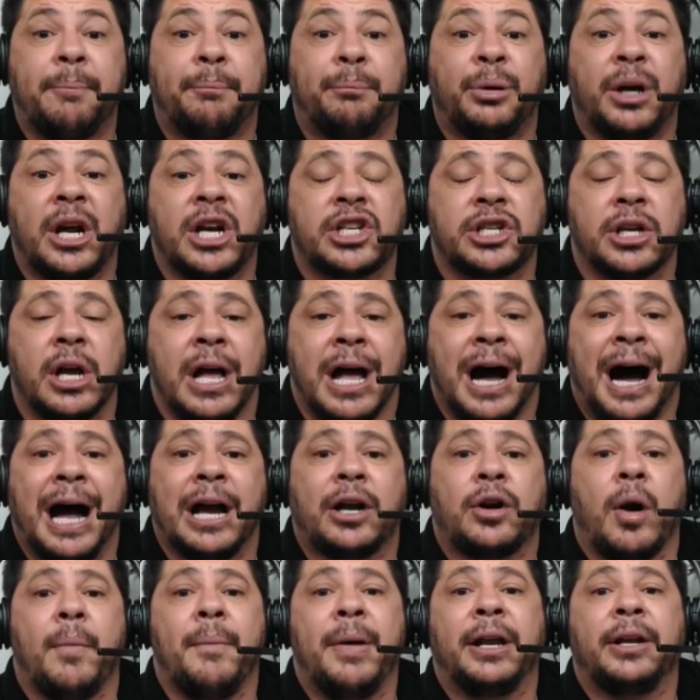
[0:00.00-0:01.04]
depression,
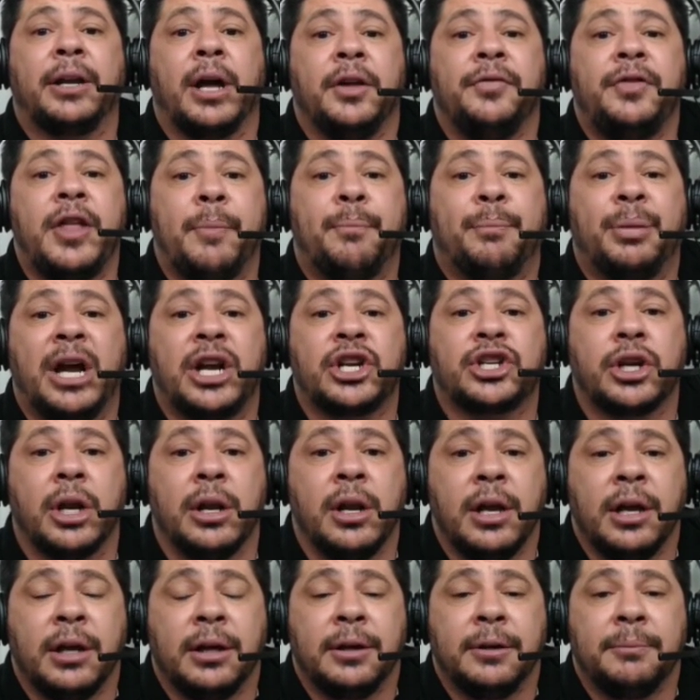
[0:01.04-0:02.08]
I command depression,
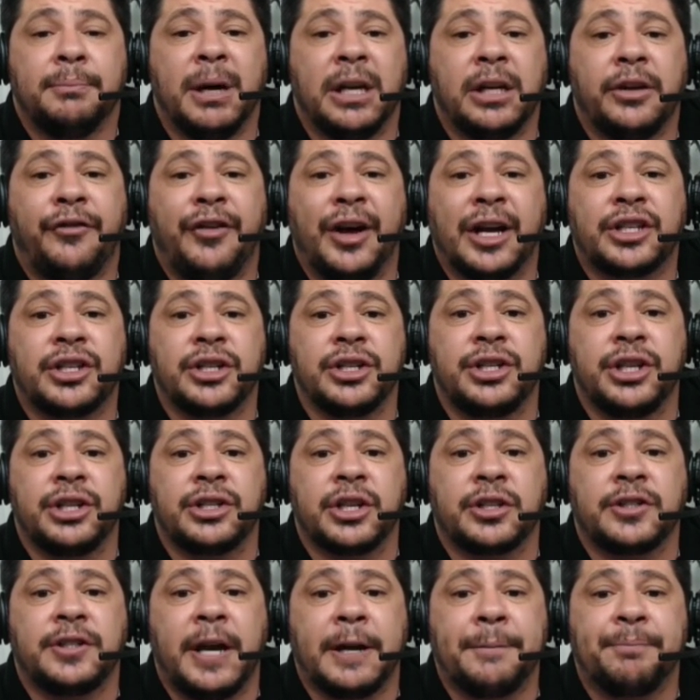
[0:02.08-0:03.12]
manifest in
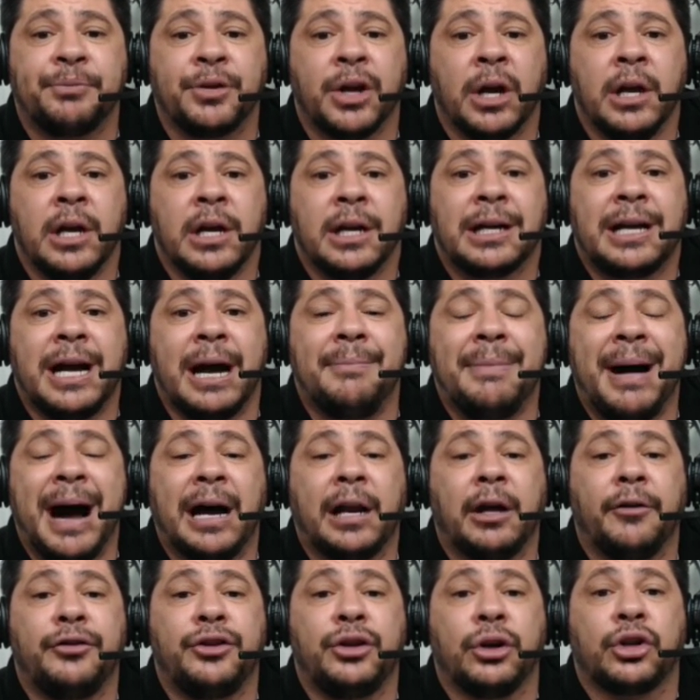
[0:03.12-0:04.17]
Jesus' name. Come
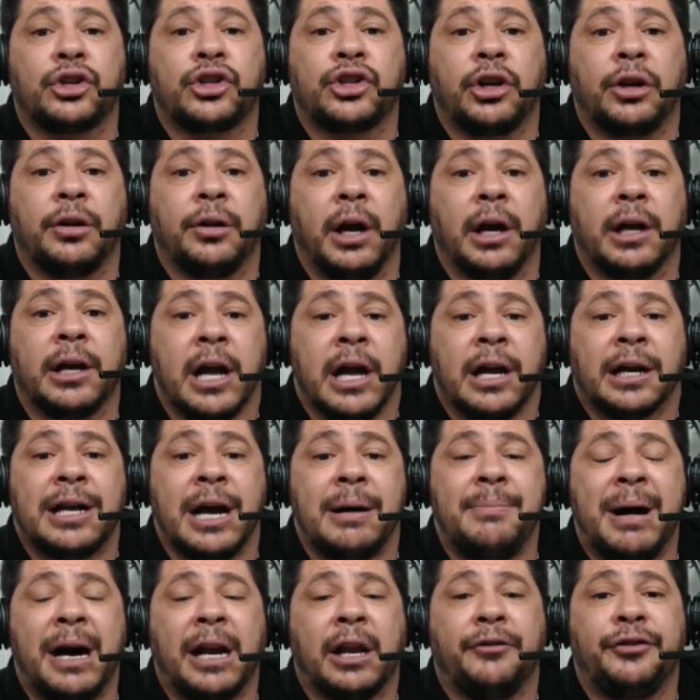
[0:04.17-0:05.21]
out of
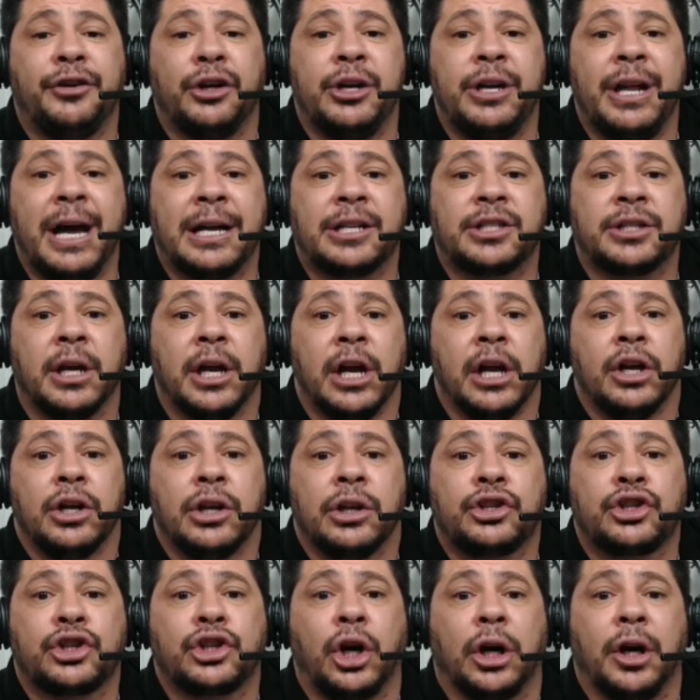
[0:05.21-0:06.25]
your nest.
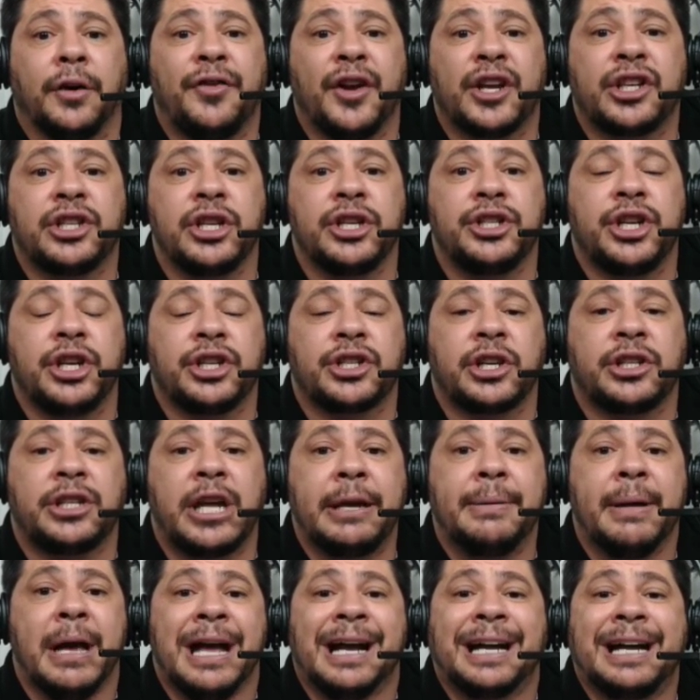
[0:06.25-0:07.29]
Surface in Jesus'
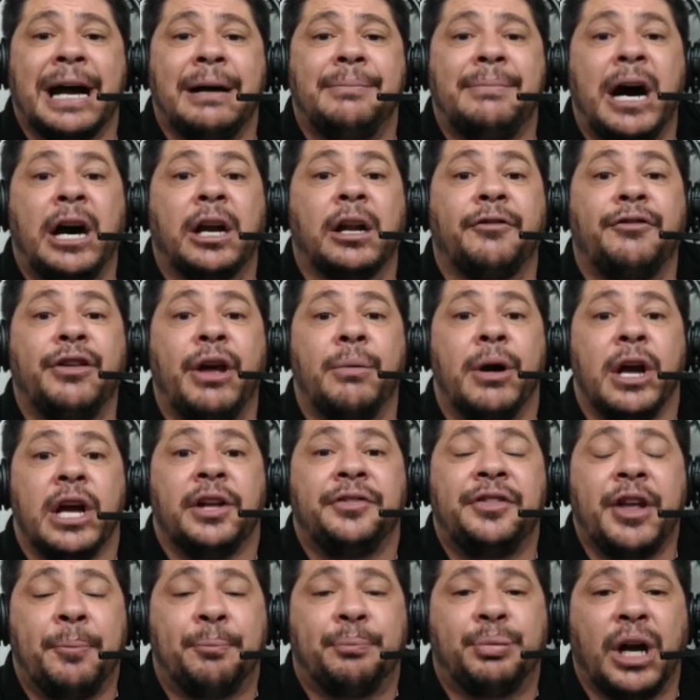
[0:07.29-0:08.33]
name. Come out of them.
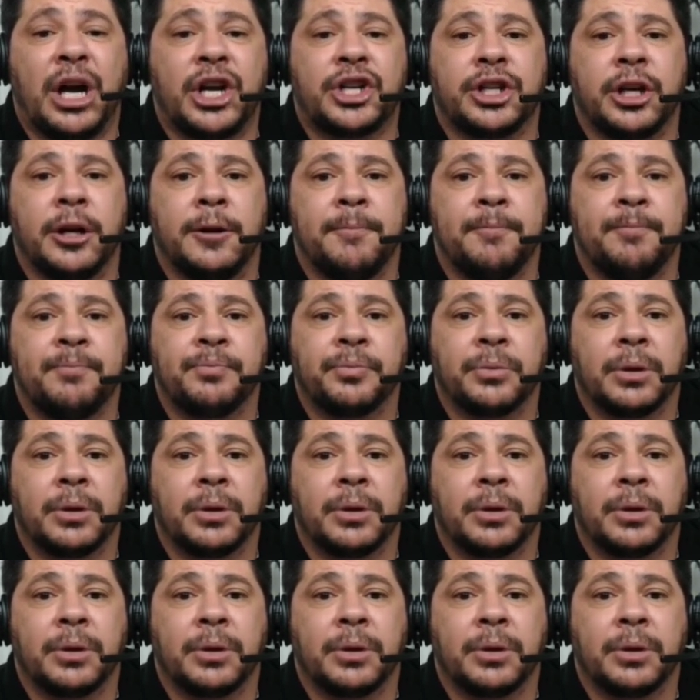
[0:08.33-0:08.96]
Depression.